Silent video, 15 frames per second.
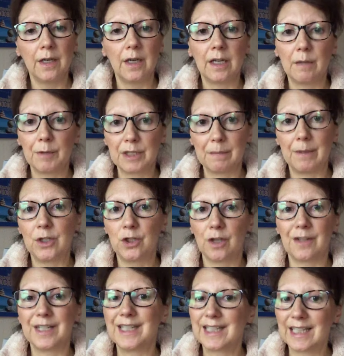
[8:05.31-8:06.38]
you want to make sure
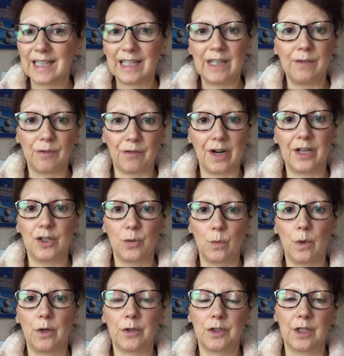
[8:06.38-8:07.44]
that it's clean, fresh
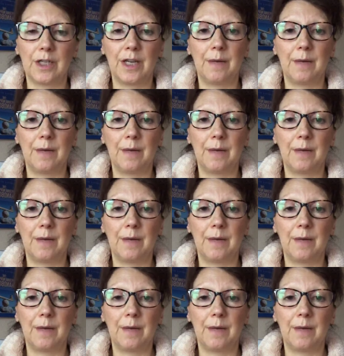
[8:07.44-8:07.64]
water